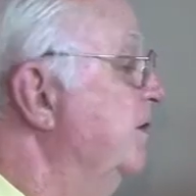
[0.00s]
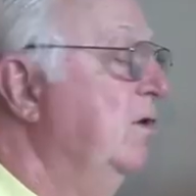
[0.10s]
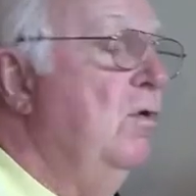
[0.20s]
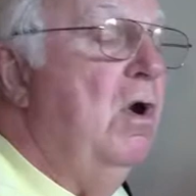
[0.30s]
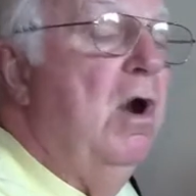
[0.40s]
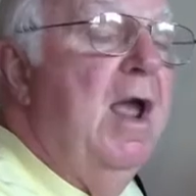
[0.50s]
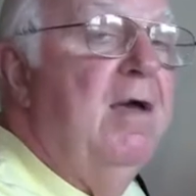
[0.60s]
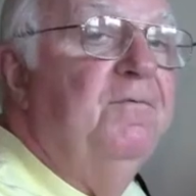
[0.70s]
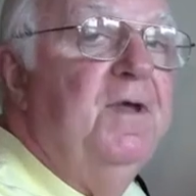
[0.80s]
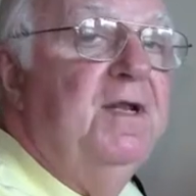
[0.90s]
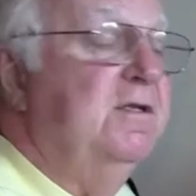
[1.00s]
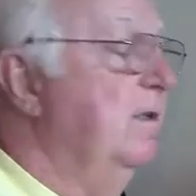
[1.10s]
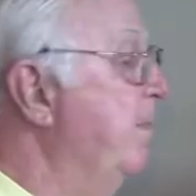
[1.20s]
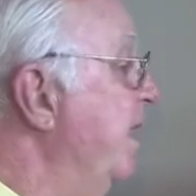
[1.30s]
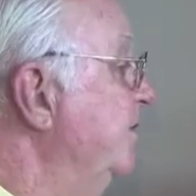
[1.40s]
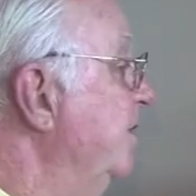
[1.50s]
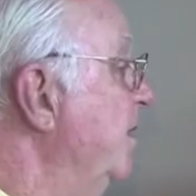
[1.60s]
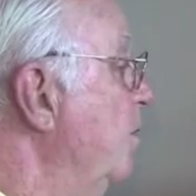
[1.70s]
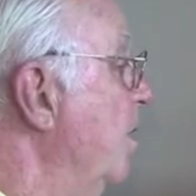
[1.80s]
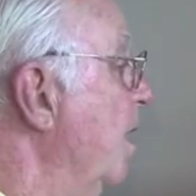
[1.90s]
sonar outfit is the best
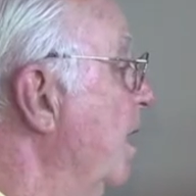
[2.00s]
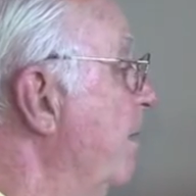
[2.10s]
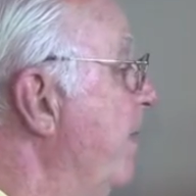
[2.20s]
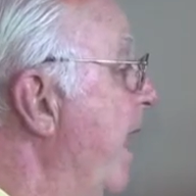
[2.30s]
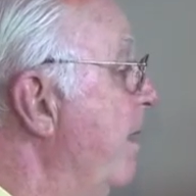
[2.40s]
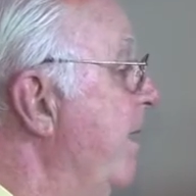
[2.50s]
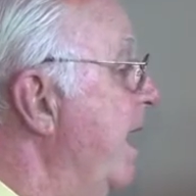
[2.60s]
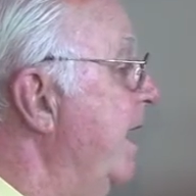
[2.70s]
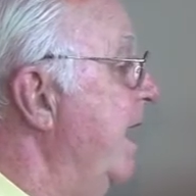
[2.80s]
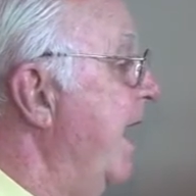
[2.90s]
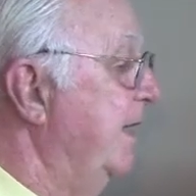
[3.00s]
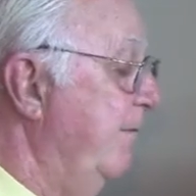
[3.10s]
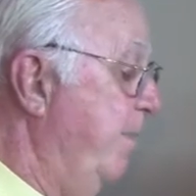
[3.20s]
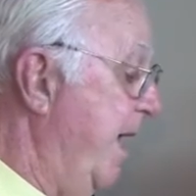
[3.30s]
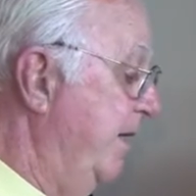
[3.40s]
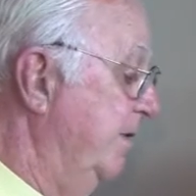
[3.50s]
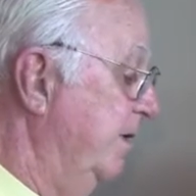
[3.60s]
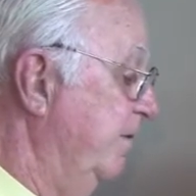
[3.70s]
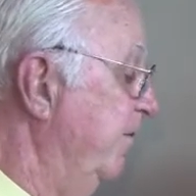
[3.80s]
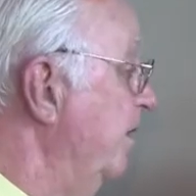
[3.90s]
in the world. A bow-mounted active
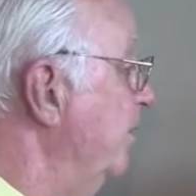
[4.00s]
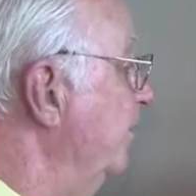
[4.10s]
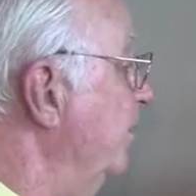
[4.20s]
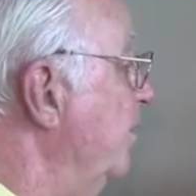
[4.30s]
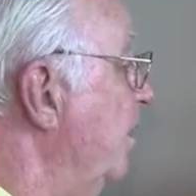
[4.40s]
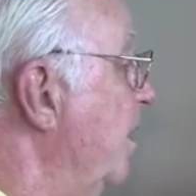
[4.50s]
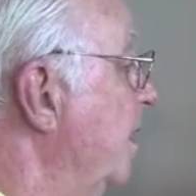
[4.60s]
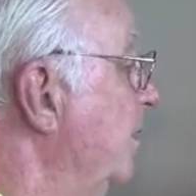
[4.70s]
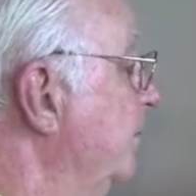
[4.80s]
passive spherical sonar,